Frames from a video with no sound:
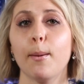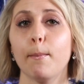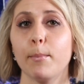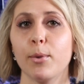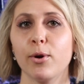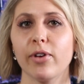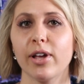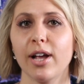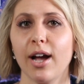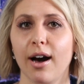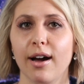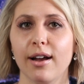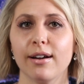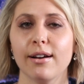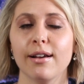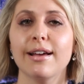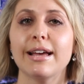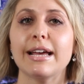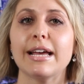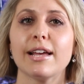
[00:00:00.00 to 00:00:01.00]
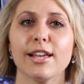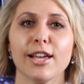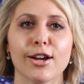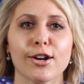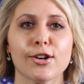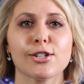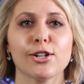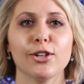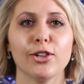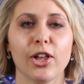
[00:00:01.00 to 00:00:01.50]
Moving on,
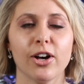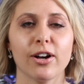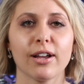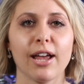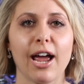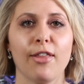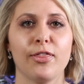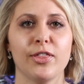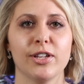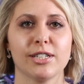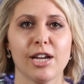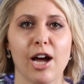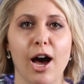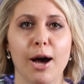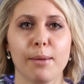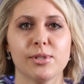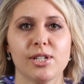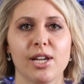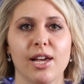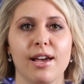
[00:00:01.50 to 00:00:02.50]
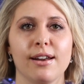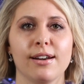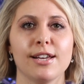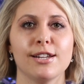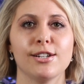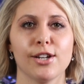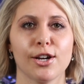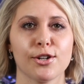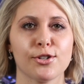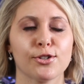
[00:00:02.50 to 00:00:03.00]
here's a look at the top 10
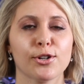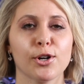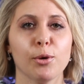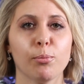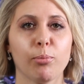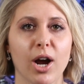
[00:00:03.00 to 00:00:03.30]
industrial